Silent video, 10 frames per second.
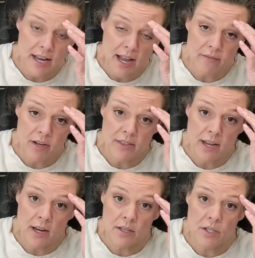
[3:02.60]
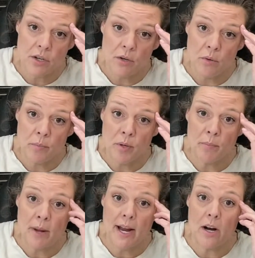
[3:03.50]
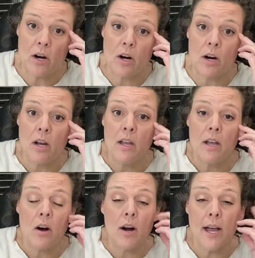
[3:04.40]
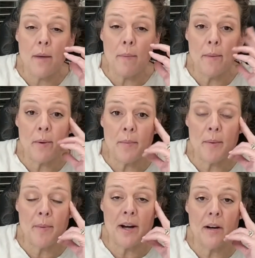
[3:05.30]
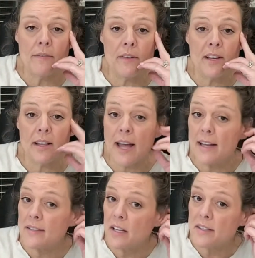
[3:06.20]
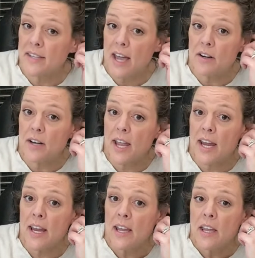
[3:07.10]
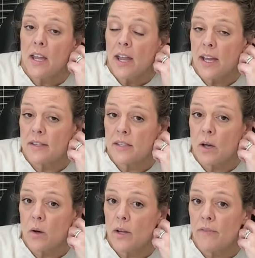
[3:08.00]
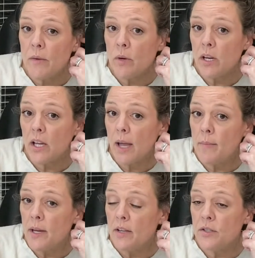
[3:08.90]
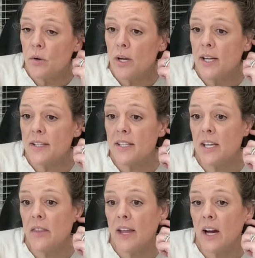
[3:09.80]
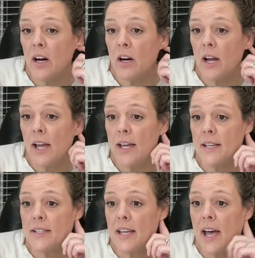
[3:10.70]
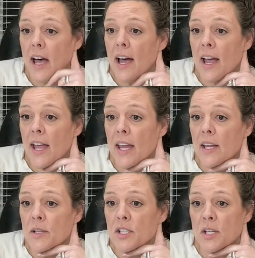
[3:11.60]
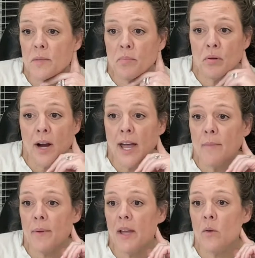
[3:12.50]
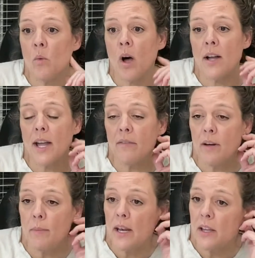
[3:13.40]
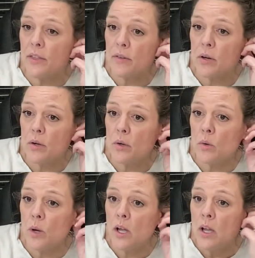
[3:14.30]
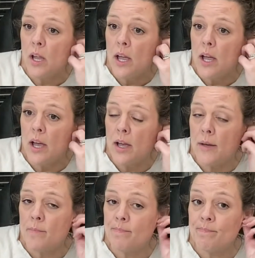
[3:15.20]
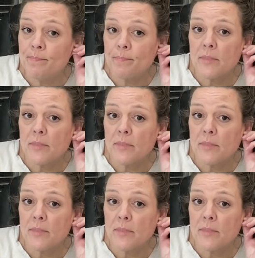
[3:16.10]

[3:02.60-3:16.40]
and everything to prepare or help people prepare for the class on Saturday. And so if you want to come and join us in there as I just prep and walk everybody through um,